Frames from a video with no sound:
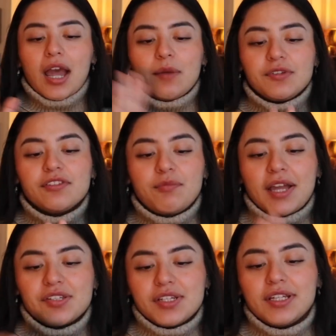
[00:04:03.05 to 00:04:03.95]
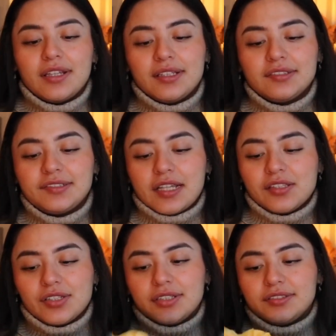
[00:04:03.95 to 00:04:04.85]
I'm just matching the
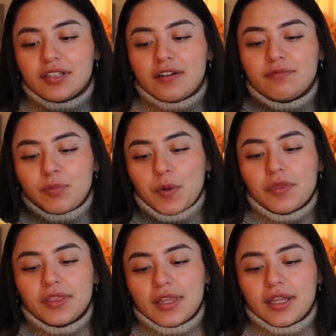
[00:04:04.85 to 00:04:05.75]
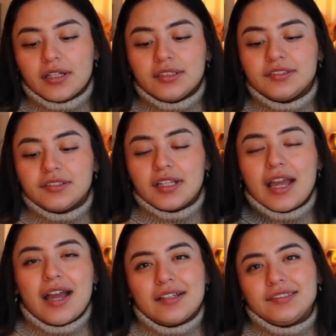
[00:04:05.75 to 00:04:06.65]
centers of both layers
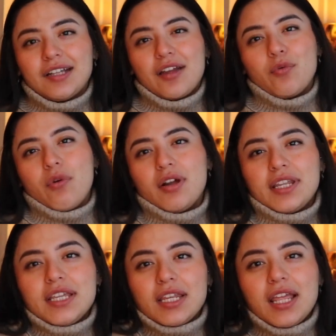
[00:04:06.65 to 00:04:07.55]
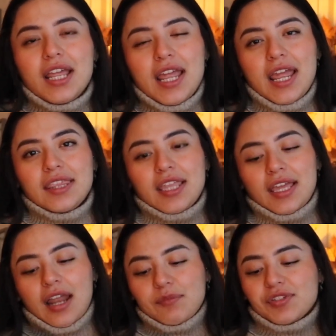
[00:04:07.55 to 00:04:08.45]
as I want it, and
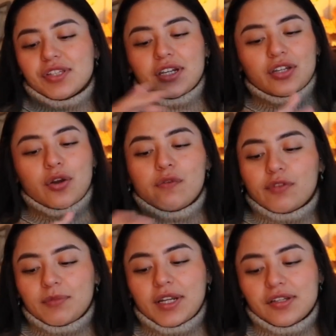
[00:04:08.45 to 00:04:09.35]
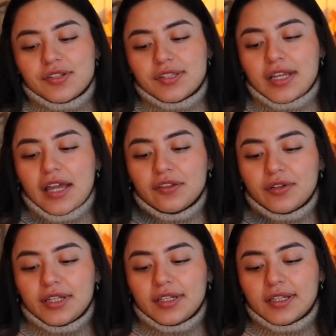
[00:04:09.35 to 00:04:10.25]
then I'm just gonna go from there, just
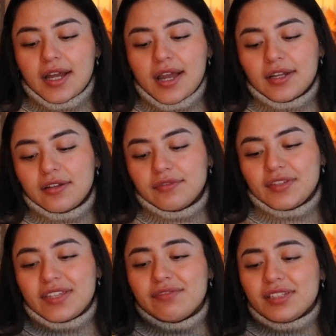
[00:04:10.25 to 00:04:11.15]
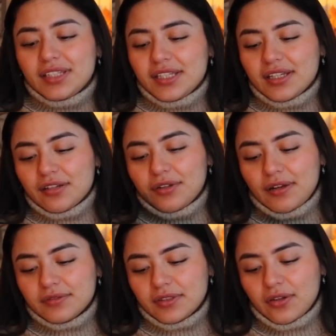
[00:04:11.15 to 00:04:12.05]
gather it kind of evenly
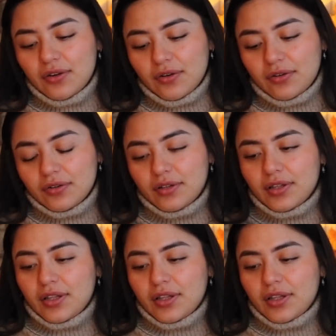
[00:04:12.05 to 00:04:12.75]
around all